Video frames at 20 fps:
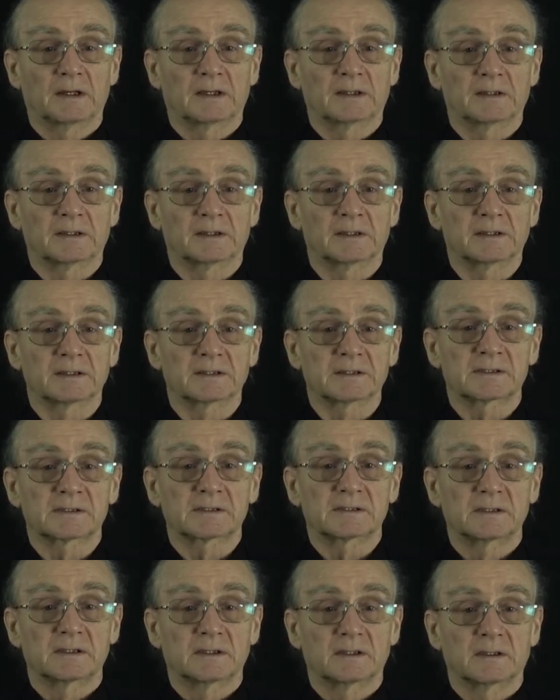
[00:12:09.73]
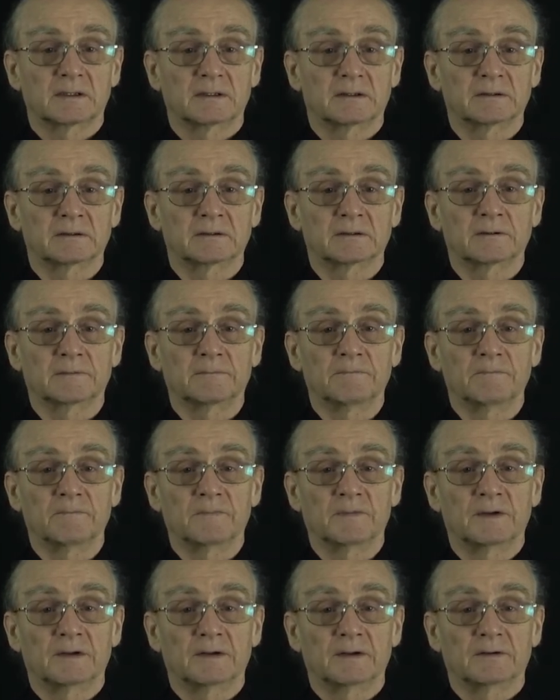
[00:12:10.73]
as
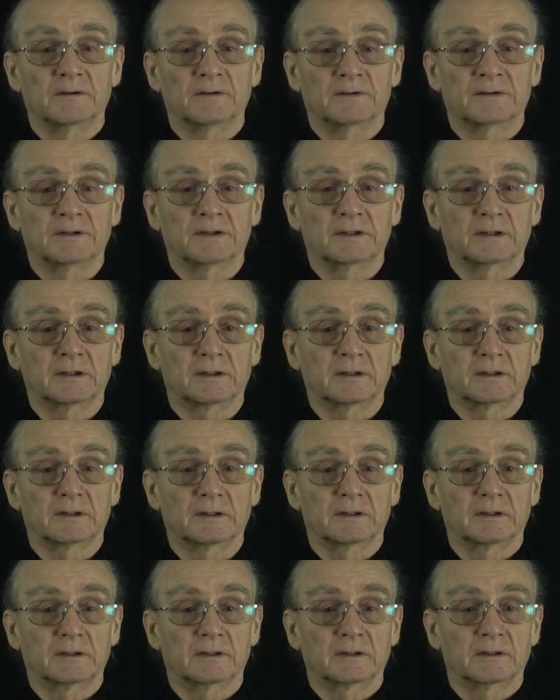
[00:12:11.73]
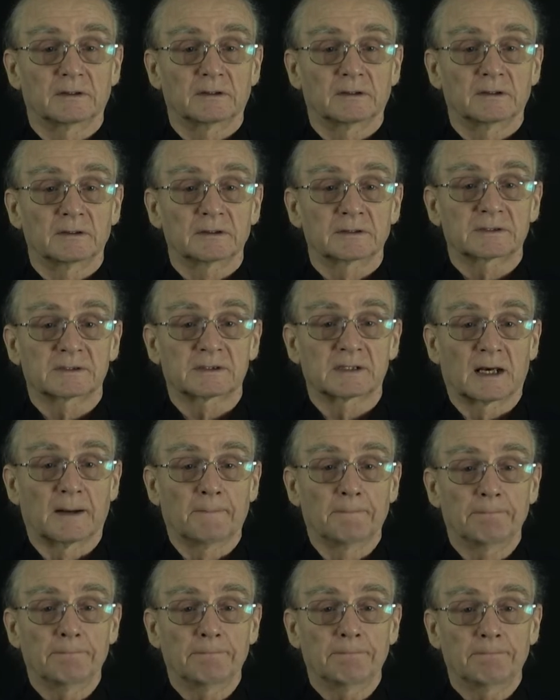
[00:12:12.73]
the
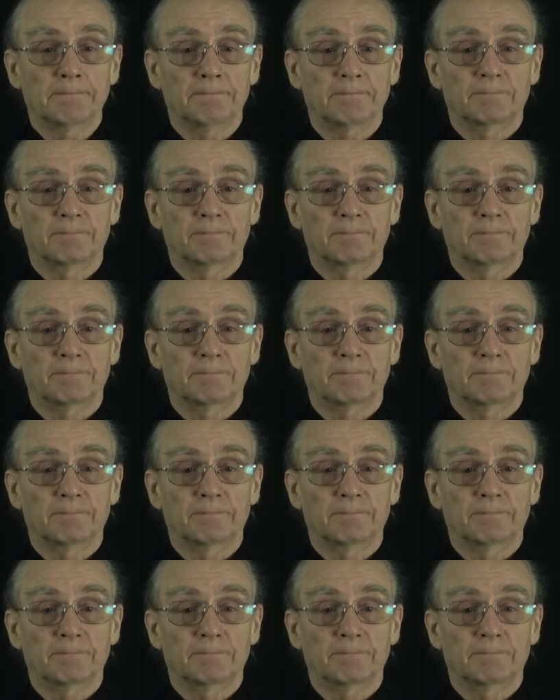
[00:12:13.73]
sum,